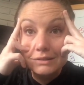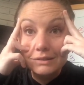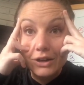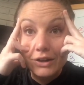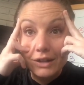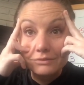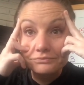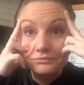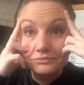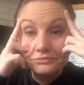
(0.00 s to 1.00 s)
All right.
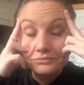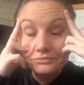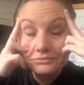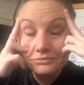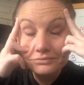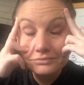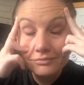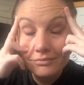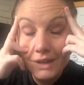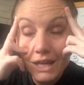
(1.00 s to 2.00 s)

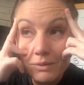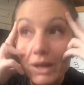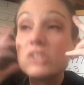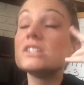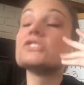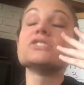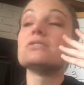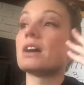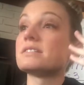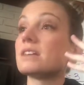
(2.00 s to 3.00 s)
Anyway, seriously, you
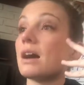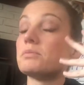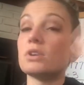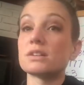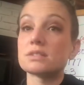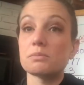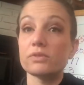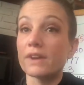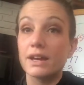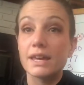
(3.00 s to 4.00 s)
gotta stop. You gotta stop
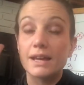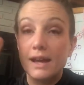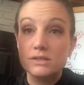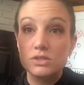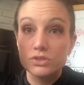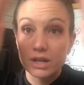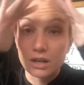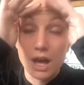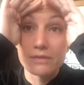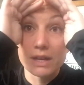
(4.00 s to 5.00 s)
moving. I can't concentrate.
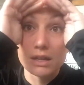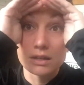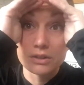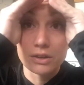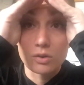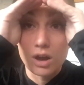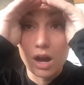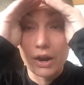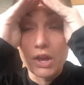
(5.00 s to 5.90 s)
I have ADD too. All right.